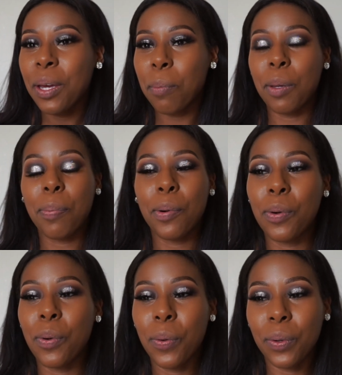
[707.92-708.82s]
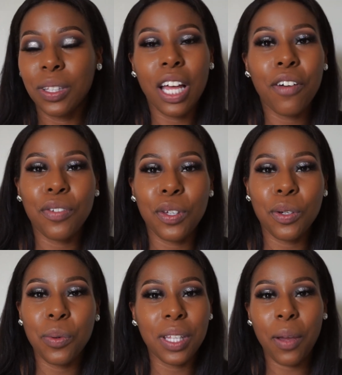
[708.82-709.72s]
people who love
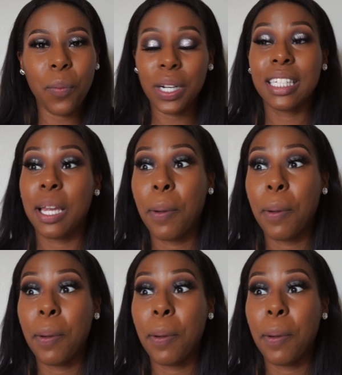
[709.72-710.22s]
you and they want to take